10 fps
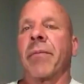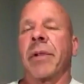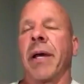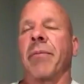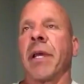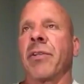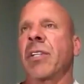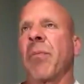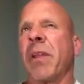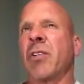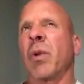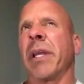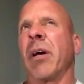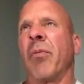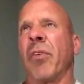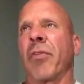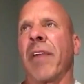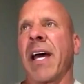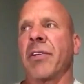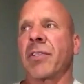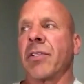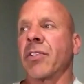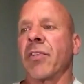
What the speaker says: Yeah, and something that's really helpful for that is